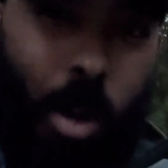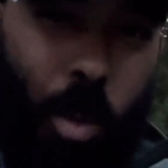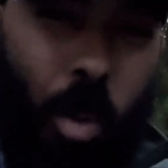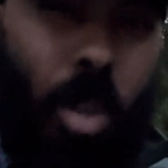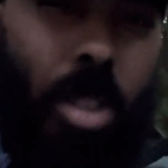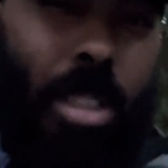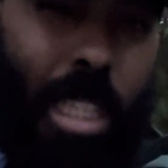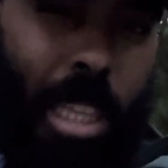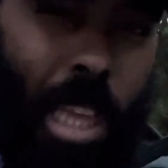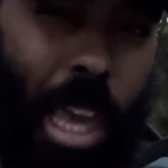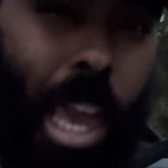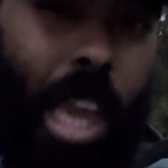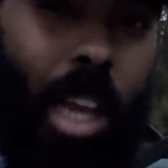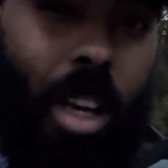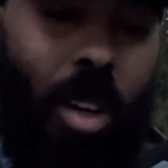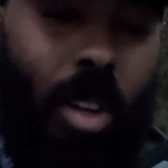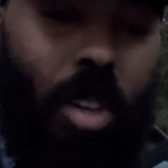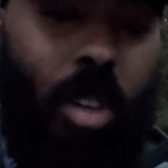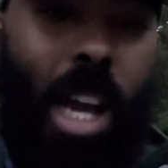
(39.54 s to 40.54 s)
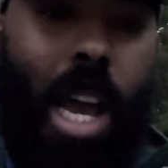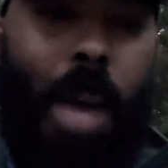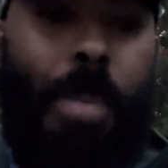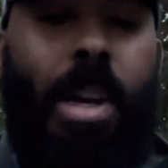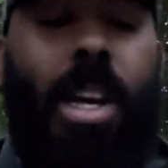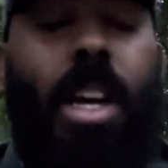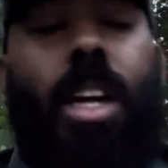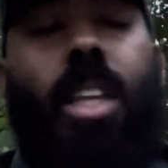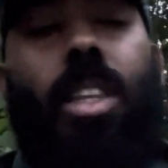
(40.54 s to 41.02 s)
We'll say the anchor crab.
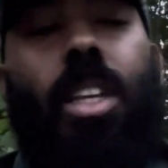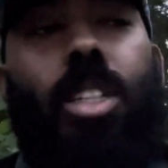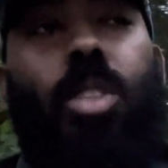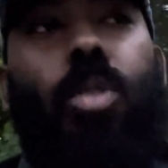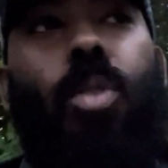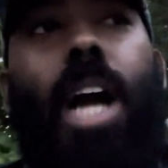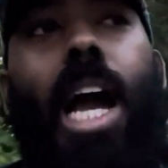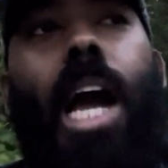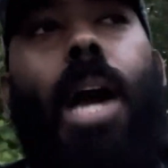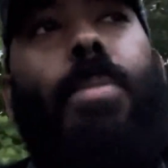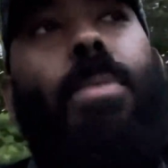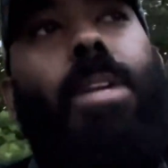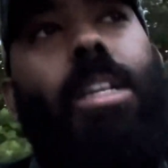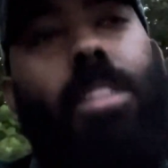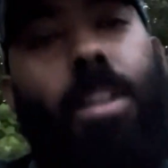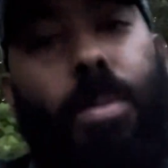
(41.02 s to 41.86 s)
This crab is a